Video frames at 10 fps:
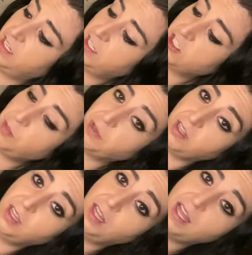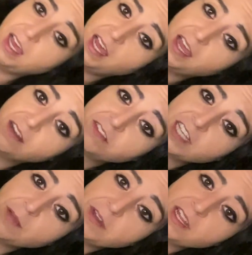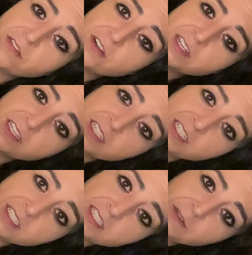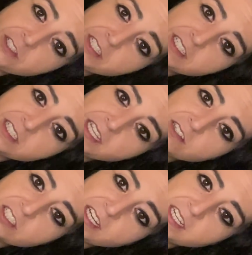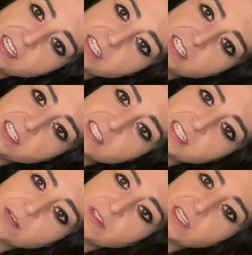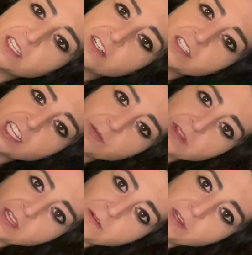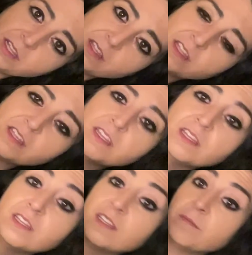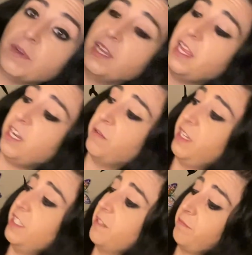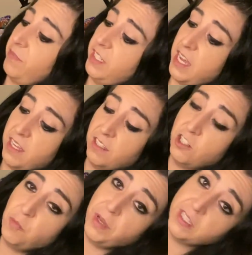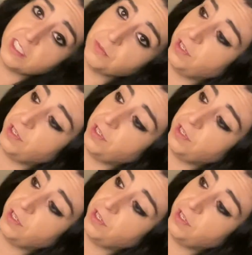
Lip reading: She put a lot of time and effort into these. I wish you could see how shiny it is. I can't really get it on camera that well. But anyways, yeah, go pick this one